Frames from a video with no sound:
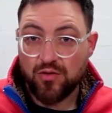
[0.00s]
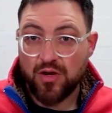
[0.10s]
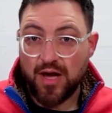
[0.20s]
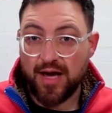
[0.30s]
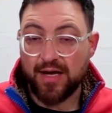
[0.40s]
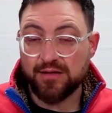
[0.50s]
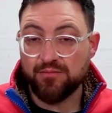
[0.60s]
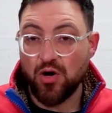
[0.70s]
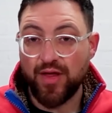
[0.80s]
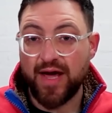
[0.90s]
And
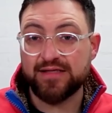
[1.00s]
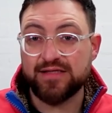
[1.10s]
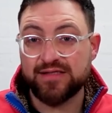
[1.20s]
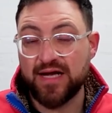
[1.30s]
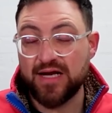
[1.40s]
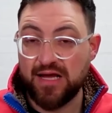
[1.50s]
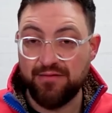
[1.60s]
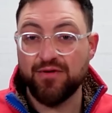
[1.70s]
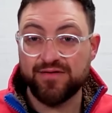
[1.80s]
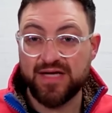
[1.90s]
Mark the Hatter said he
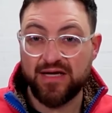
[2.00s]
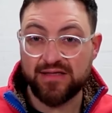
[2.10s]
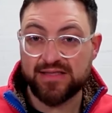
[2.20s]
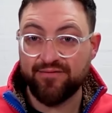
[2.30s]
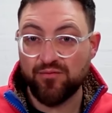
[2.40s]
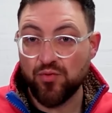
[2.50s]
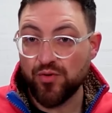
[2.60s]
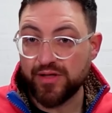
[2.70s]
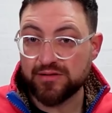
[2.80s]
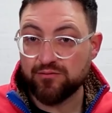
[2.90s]
would have taken 7
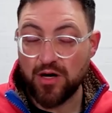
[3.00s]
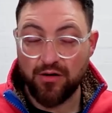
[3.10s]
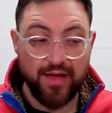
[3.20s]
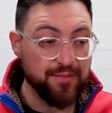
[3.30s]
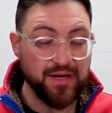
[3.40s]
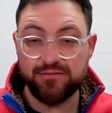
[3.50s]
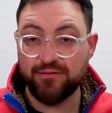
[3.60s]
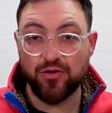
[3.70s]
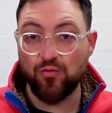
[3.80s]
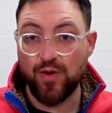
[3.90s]
points. Well, that means
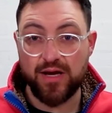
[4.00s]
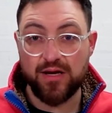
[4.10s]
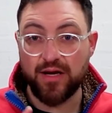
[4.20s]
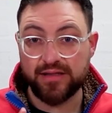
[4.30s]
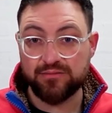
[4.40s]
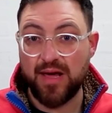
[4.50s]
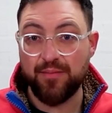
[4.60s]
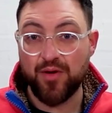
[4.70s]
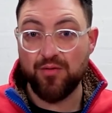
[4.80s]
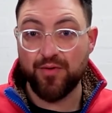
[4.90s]
we've got to win against
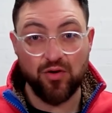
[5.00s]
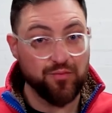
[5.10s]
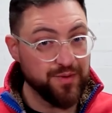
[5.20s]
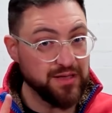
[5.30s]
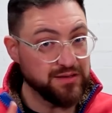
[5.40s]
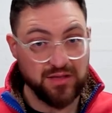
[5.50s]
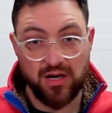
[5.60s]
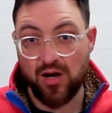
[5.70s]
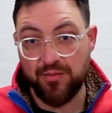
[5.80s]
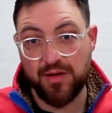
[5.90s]
Blackburn. We've got to beat
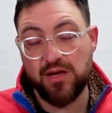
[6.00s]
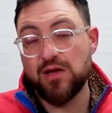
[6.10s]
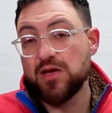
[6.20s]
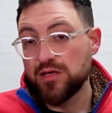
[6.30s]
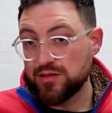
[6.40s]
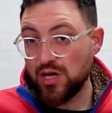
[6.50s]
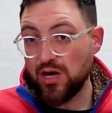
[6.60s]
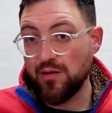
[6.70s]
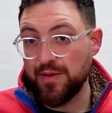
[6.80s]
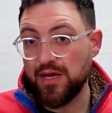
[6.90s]
Derby.
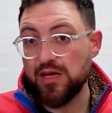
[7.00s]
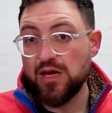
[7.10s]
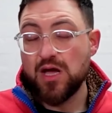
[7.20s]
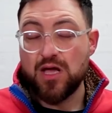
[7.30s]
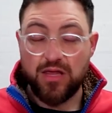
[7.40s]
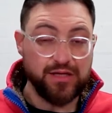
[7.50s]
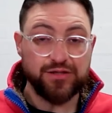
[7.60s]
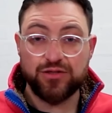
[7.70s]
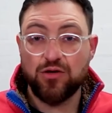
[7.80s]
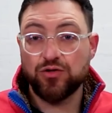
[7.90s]
Derby, they
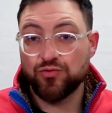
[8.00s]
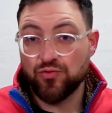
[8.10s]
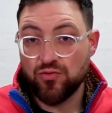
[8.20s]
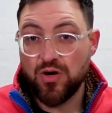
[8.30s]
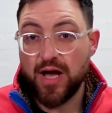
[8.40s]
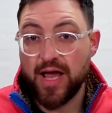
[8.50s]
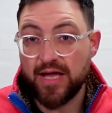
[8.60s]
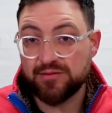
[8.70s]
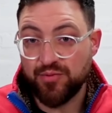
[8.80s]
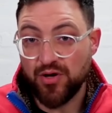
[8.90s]
just got a draw
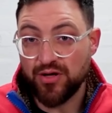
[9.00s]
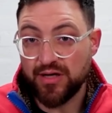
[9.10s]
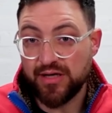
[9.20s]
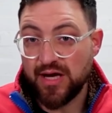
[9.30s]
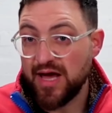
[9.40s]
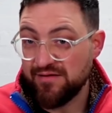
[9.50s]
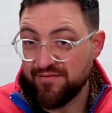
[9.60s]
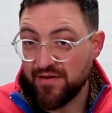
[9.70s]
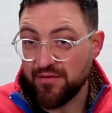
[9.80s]
against Burnley, a very